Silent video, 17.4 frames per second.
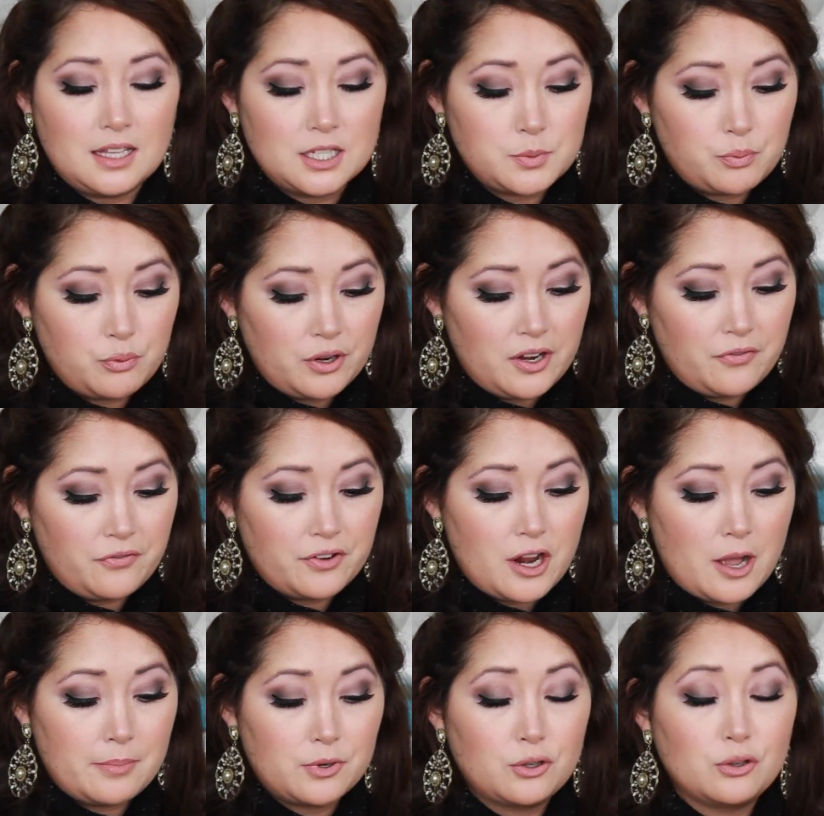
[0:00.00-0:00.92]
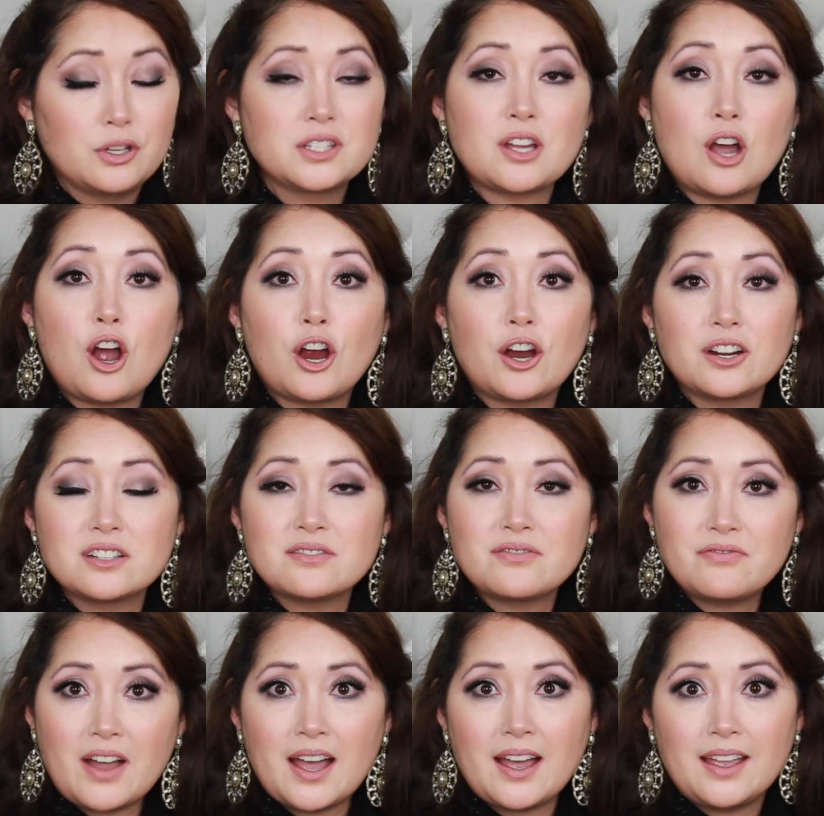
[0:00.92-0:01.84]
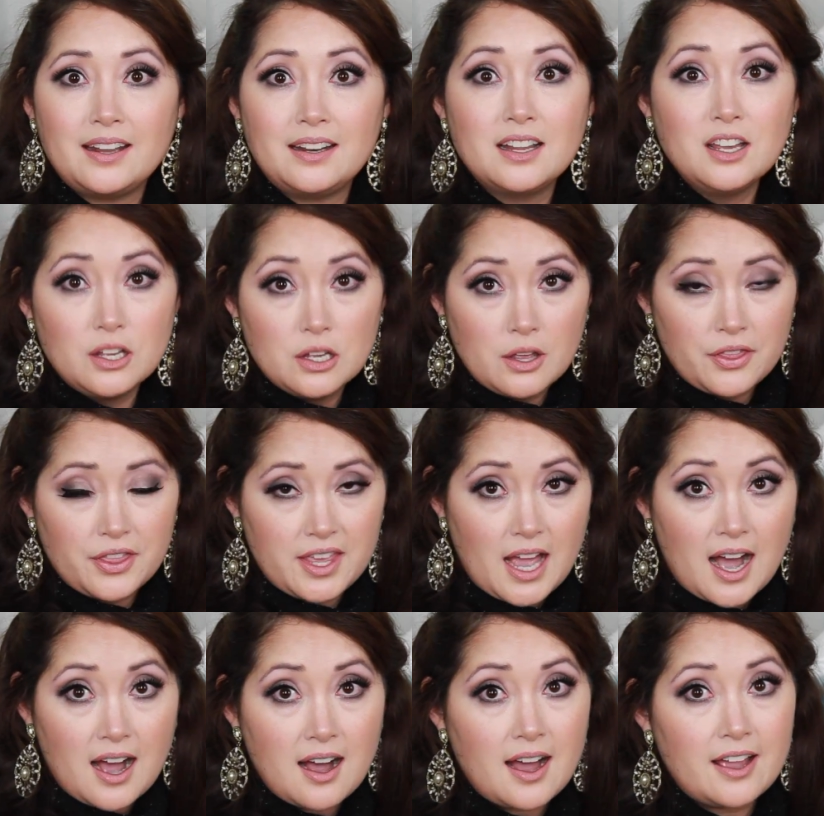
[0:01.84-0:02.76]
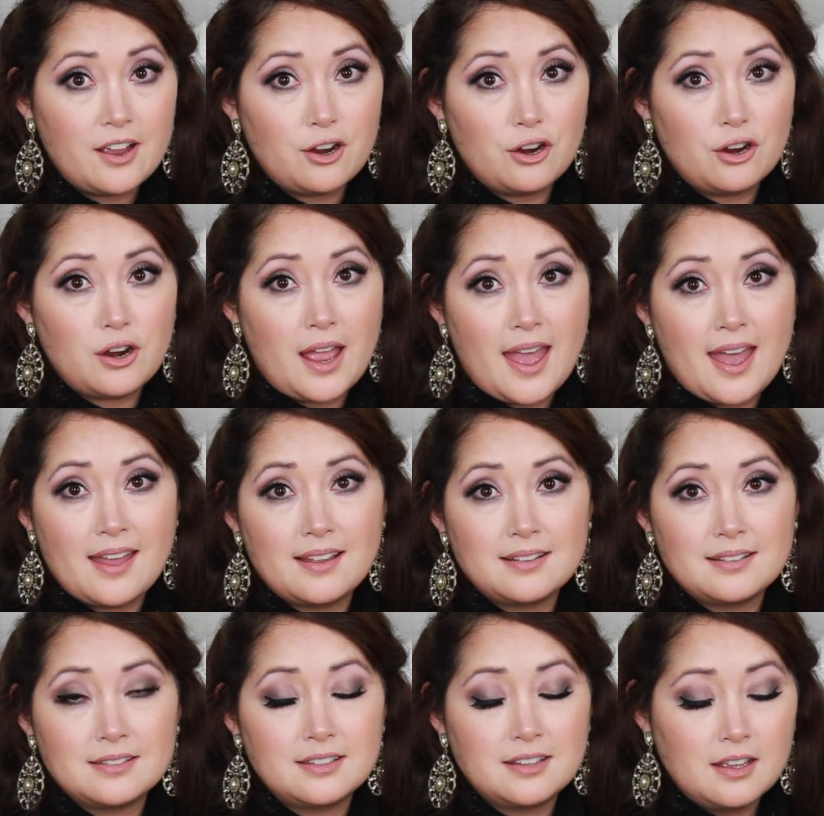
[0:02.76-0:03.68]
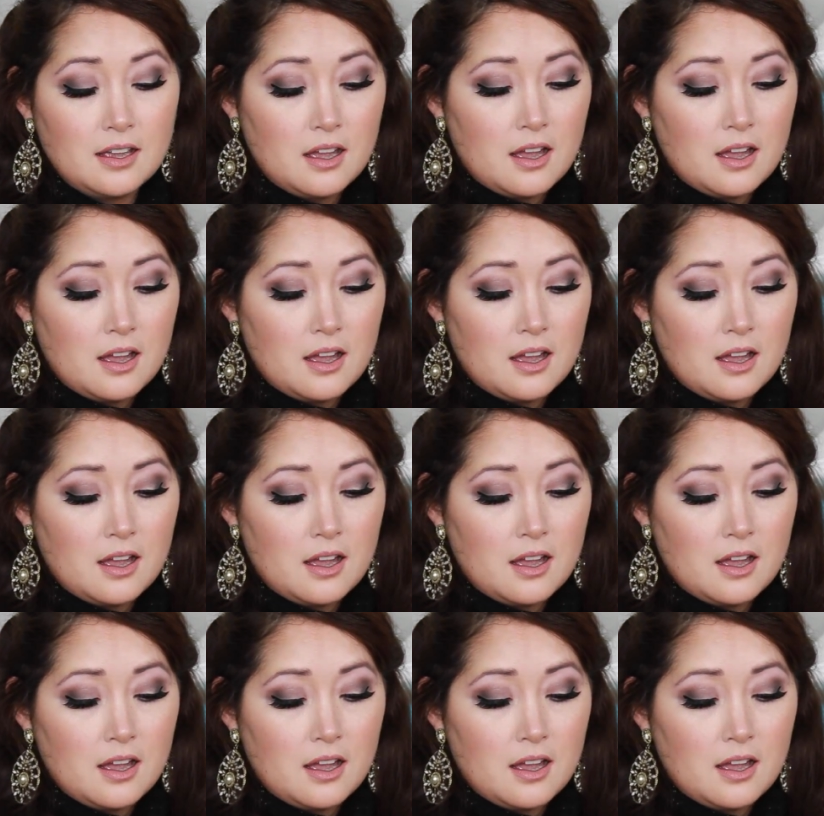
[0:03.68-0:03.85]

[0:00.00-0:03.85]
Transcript: It's pretty phenomenal. It's hard to find the higher end